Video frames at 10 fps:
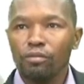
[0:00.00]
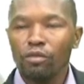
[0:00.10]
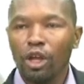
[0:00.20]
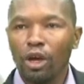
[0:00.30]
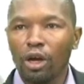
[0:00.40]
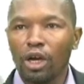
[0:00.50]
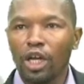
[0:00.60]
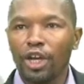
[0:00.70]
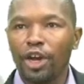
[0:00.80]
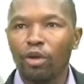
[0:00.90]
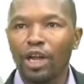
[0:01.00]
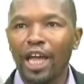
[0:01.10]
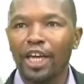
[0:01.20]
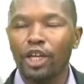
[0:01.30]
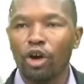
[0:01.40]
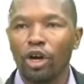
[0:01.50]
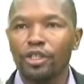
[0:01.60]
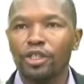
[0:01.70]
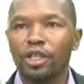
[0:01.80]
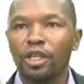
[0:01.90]
irregular
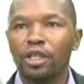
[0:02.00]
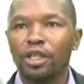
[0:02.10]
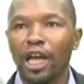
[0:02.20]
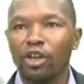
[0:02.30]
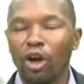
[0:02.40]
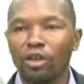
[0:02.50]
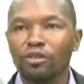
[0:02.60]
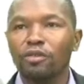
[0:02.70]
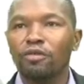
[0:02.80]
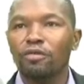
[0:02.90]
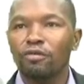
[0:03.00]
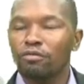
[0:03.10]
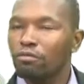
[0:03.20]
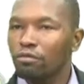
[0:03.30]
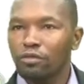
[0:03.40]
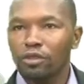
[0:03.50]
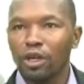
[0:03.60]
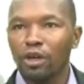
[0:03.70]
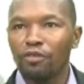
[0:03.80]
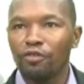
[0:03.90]
echinoids, they are not
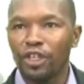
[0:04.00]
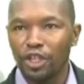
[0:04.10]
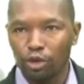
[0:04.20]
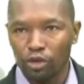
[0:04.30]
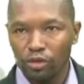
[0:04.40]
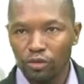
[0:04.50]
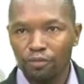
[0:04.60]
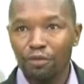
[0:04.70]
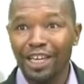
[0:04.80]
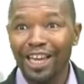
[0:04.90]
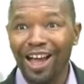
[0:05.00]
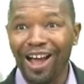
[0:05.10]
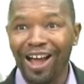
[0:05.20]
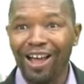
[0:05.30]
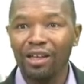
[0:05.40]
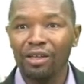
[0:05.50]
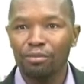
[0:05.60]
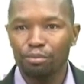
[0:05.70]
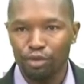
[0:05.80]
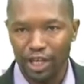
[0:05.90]
visible, but they
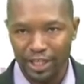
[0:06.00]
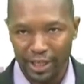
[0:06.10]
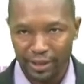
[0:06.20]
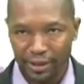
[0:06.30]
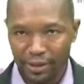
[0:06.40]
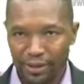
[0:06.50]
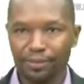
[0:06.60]
are present.